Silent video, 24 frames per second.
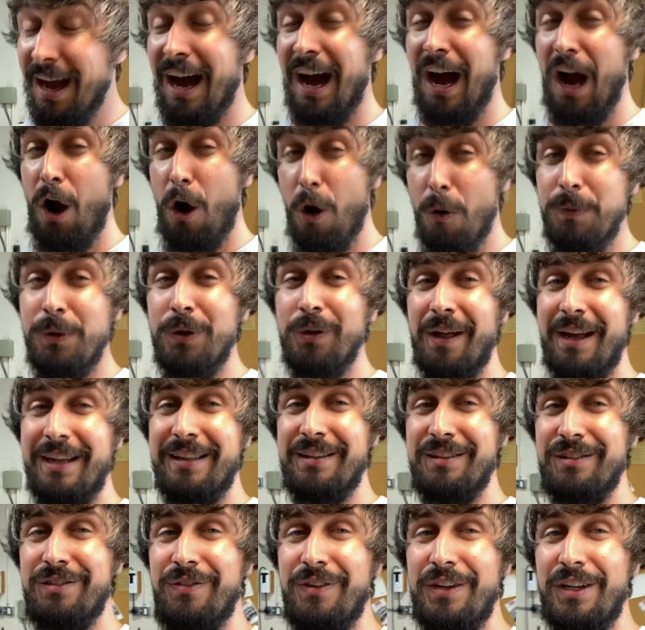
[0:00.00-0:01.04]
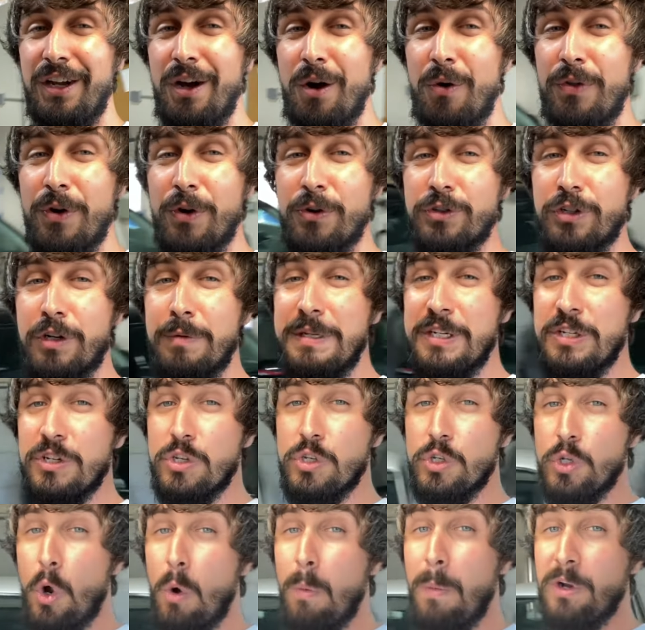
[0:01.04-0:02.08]
I hope you liked this video. There's gonna be
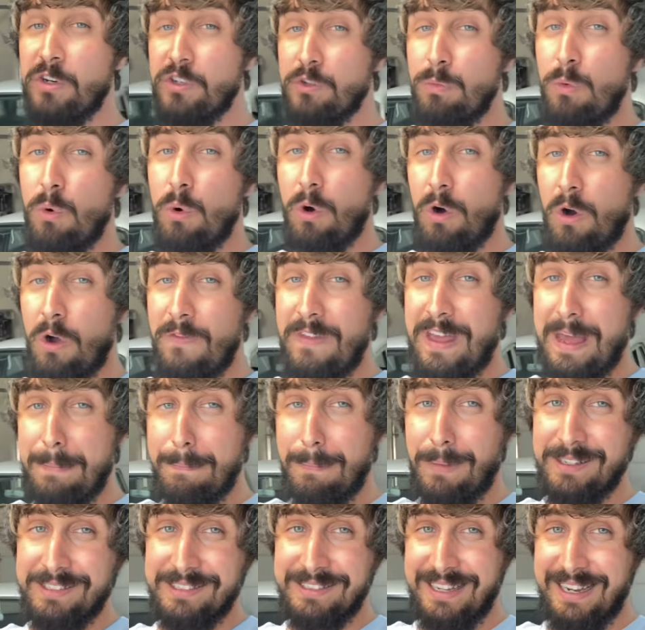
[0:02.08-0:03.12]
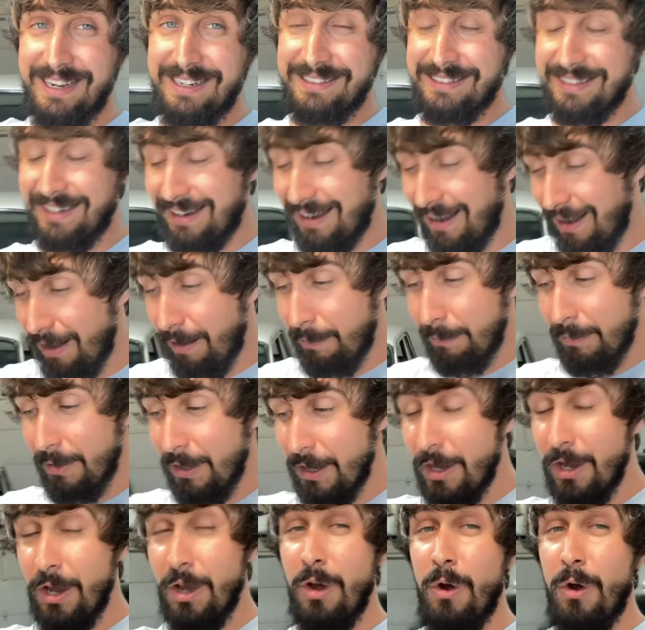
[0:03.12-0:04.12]
so much more on that Mustang to come.